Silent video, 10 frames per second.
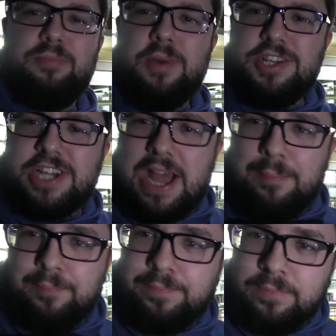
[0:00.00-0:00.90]
is my jam.
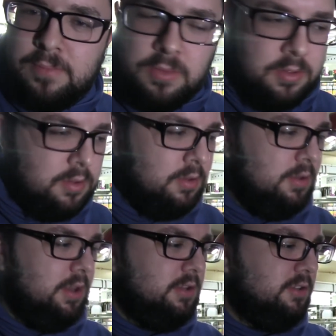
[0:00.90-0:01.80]

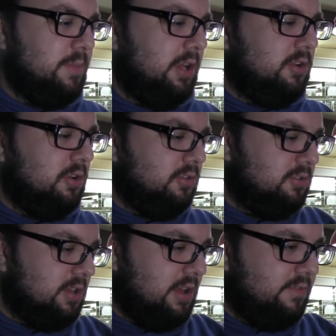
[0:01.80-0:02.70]
This is my
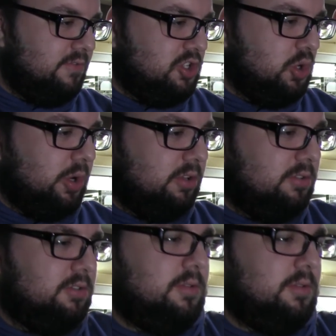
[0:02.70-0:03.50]
conserve of choice.